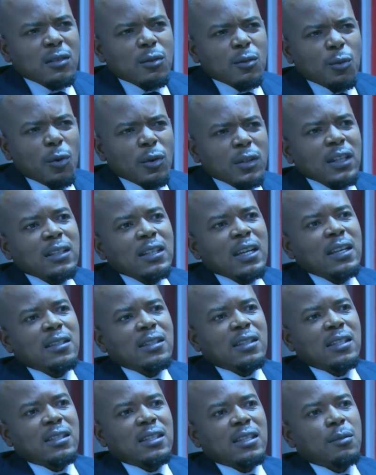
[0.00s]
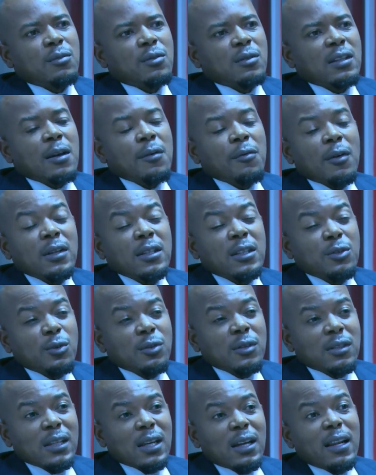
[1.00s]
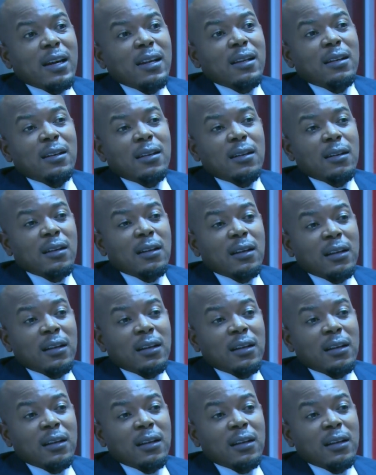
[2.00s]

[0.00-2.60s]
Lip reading: watertight systems, everyone is on salary,